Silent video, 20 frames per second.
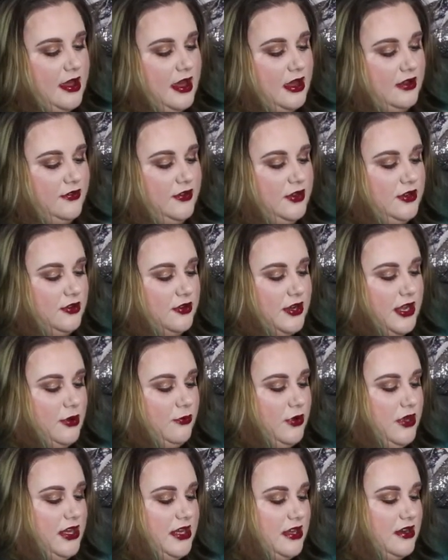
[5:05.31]
I figured a
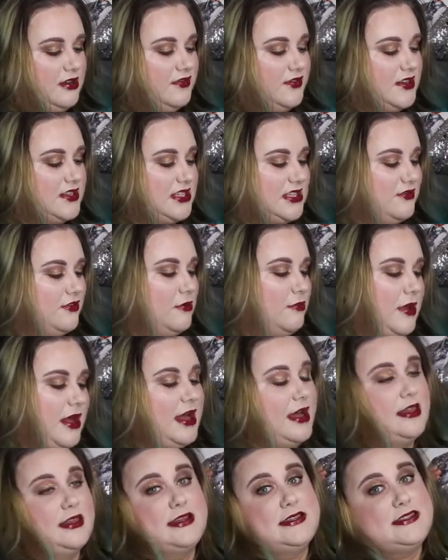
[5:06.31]
weekend festival
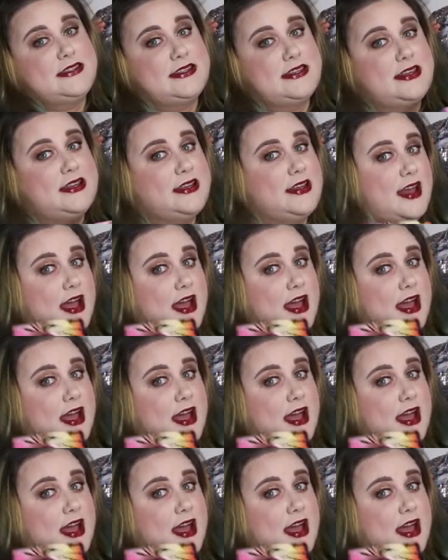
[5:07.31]
palette.